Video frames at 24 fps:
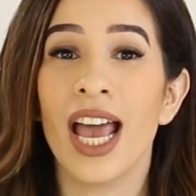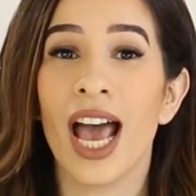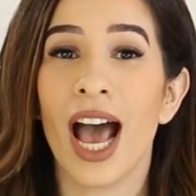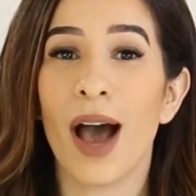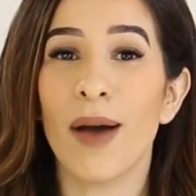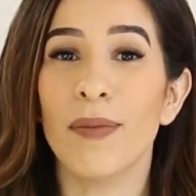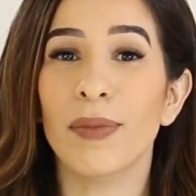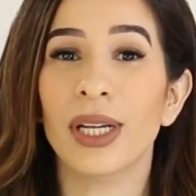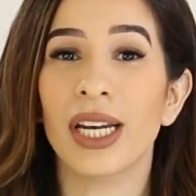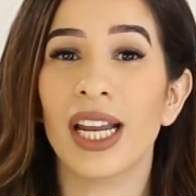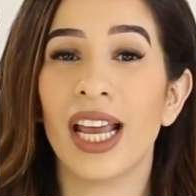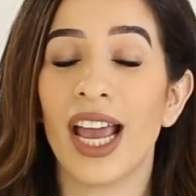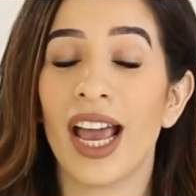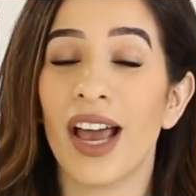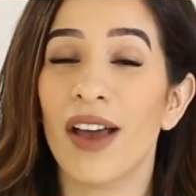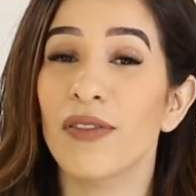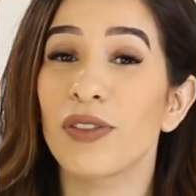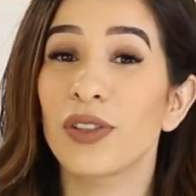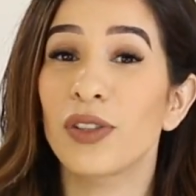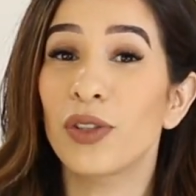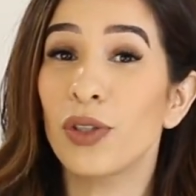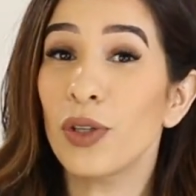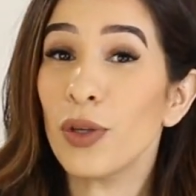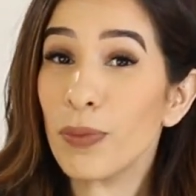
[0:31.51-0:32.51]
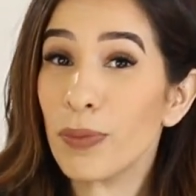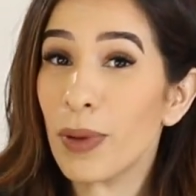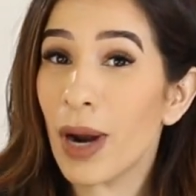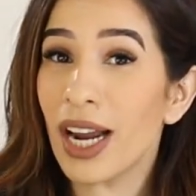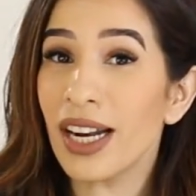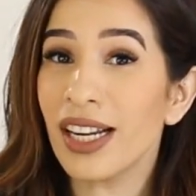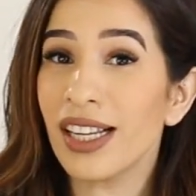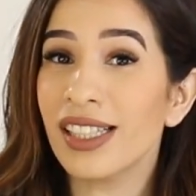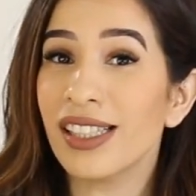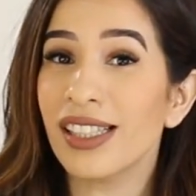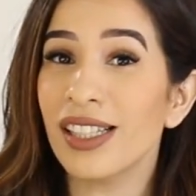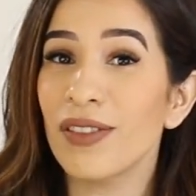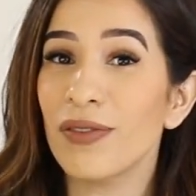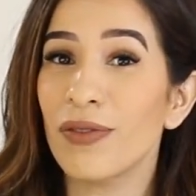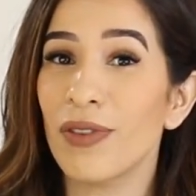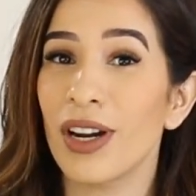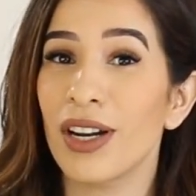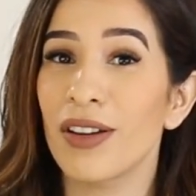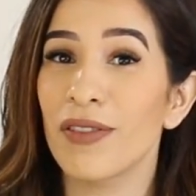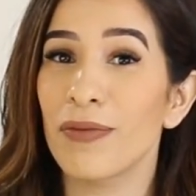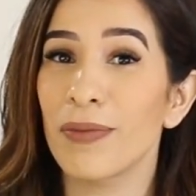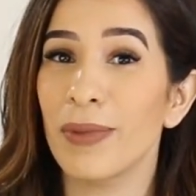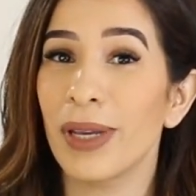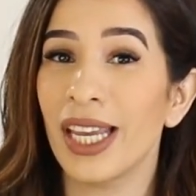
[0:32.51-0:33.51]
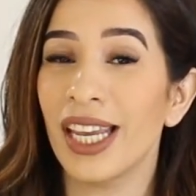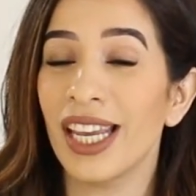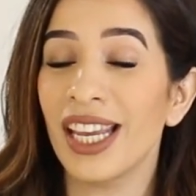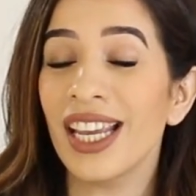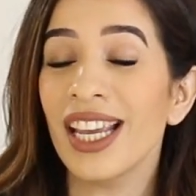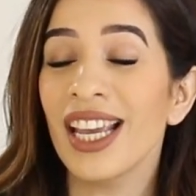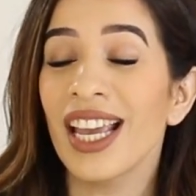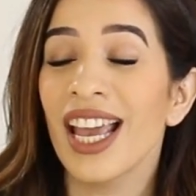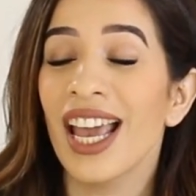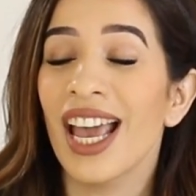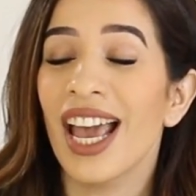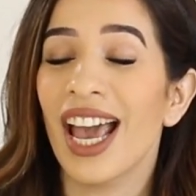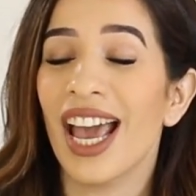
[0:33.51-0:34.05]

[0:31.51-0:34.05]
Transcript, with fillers: I'm gonna have two products in front of me,